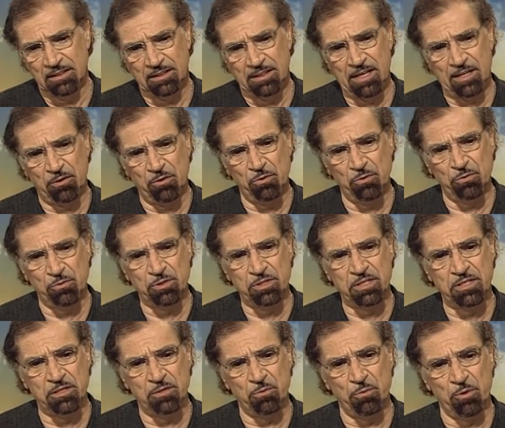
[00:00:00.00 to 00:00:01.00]
that whole
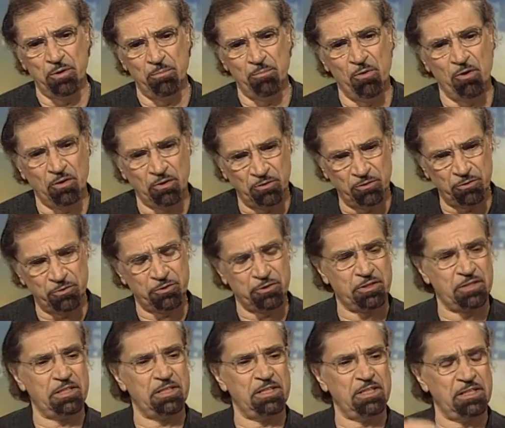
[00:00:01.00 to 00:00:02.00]
year where Martin Luther
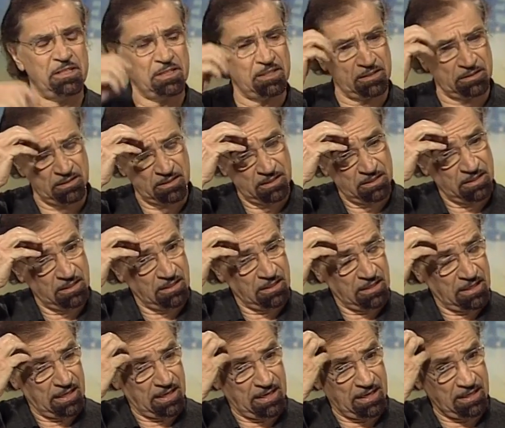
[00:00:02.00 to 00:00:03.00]
King
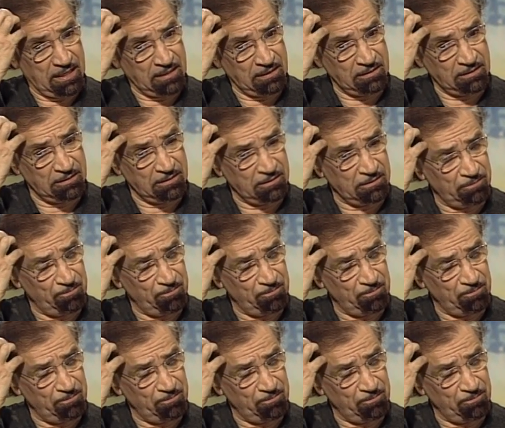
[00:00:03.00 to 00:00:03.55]
and